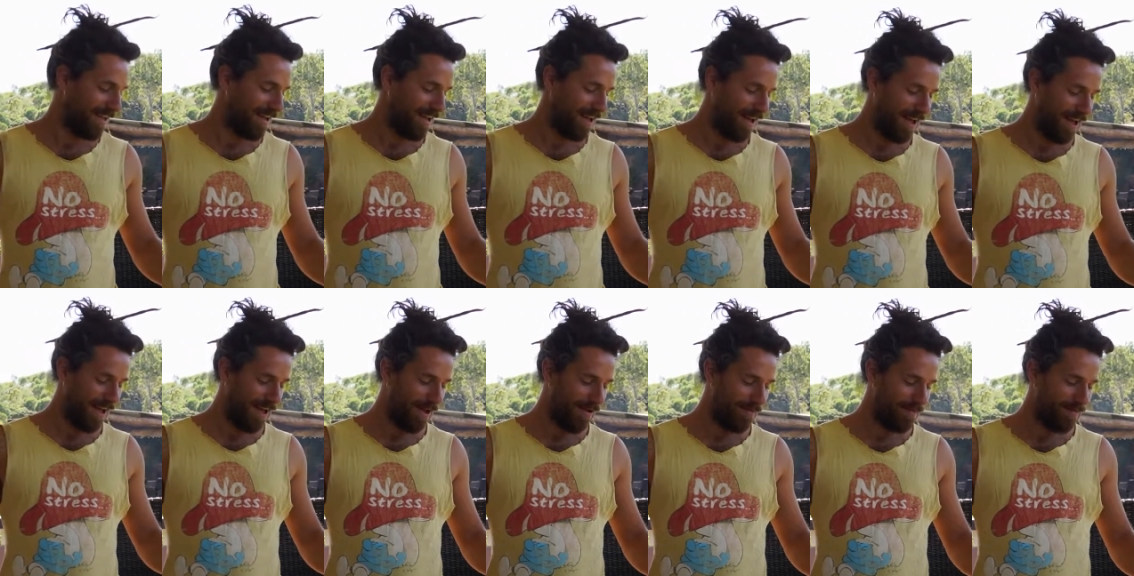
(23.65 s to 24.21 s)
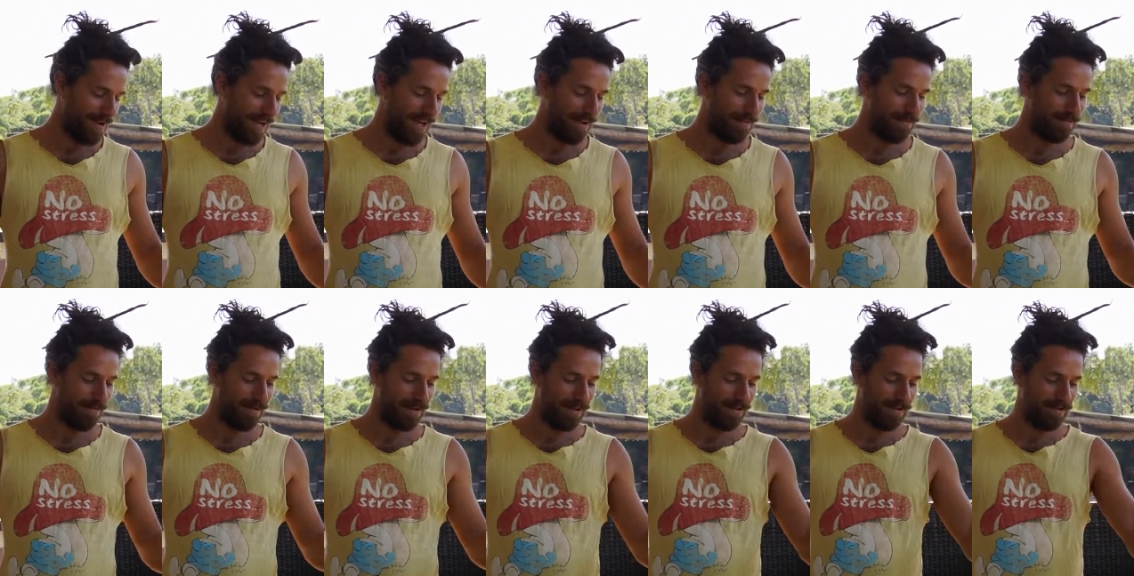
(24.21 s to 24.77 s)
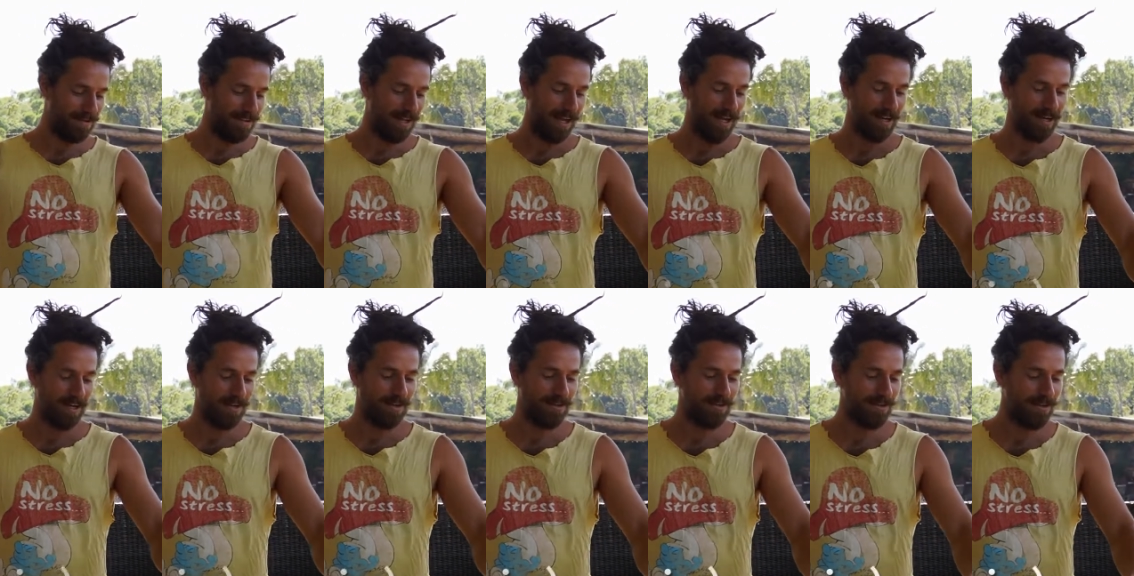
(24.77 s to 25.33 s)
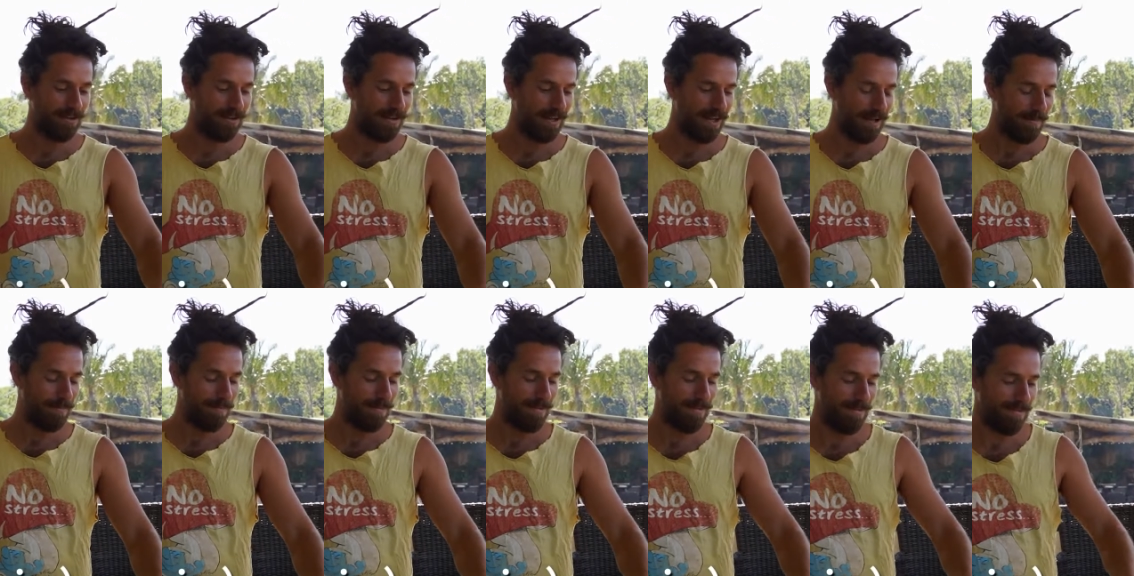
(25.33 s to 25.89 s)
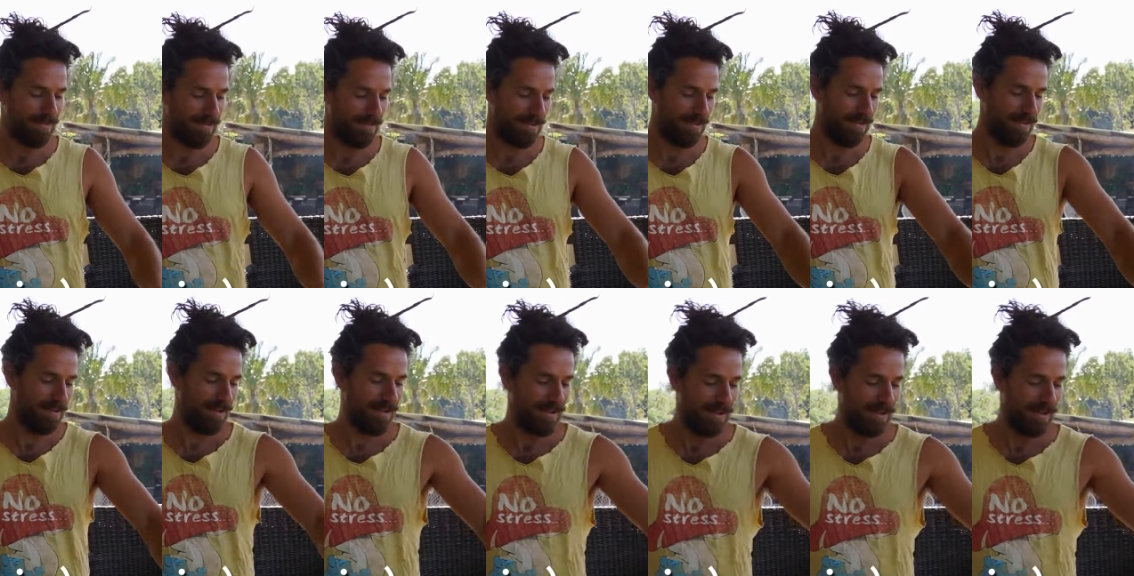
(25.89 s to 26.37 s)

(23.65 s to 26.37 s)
We have our daikon turnips,